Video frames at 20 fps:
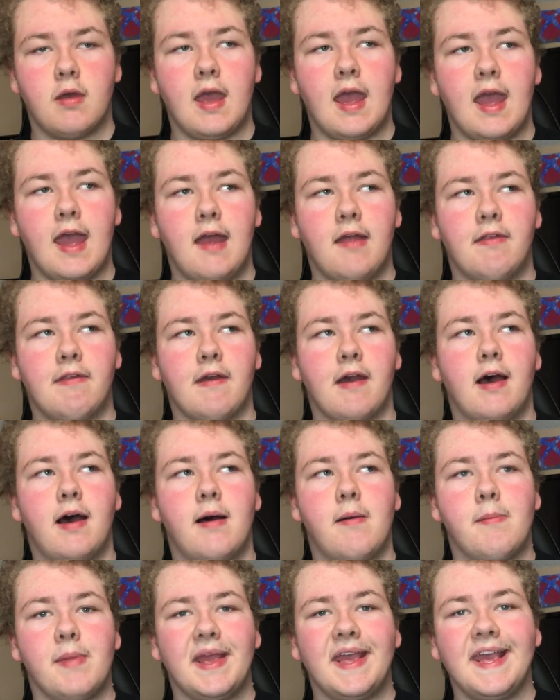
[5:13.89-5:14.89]
And
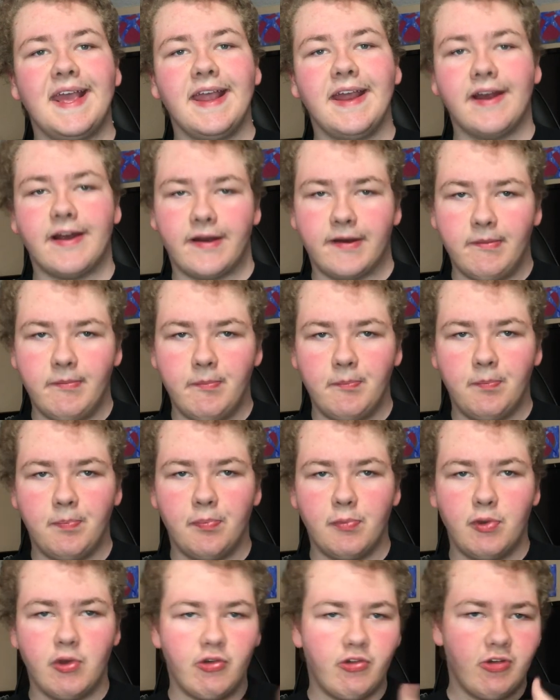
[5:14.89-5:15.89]
here,
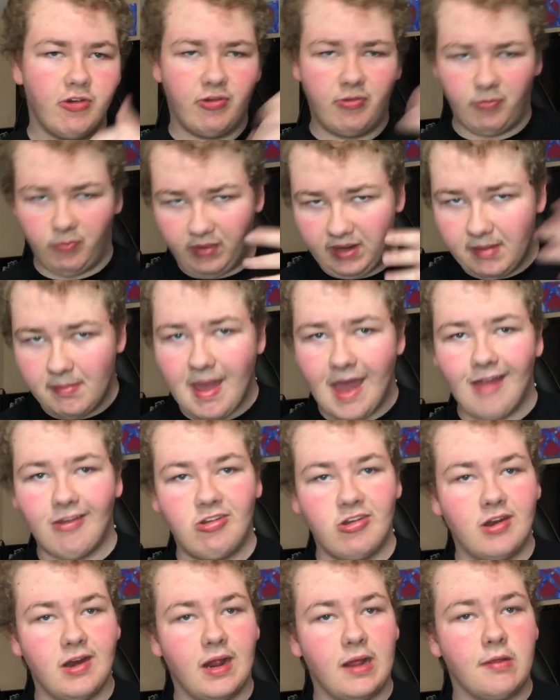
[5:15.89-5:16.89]
they're just
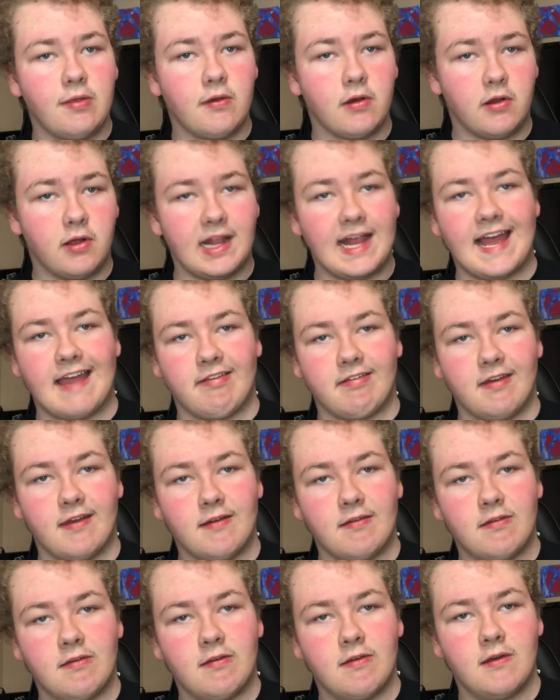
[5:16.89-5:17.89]
reimagining their
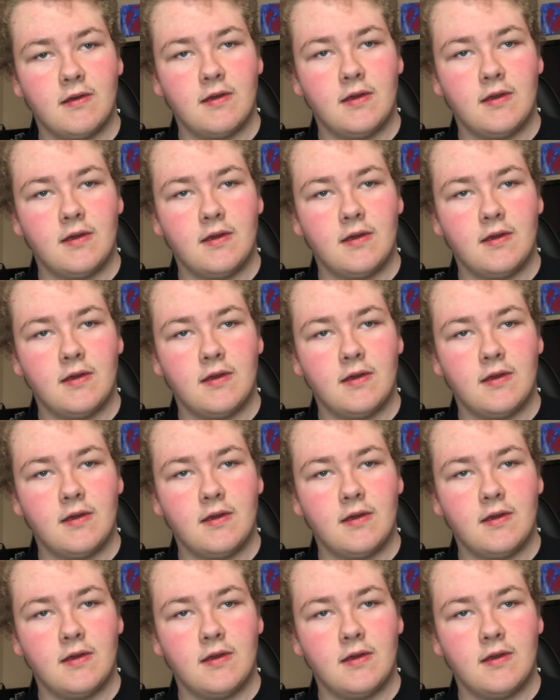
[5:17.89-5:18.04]
classics.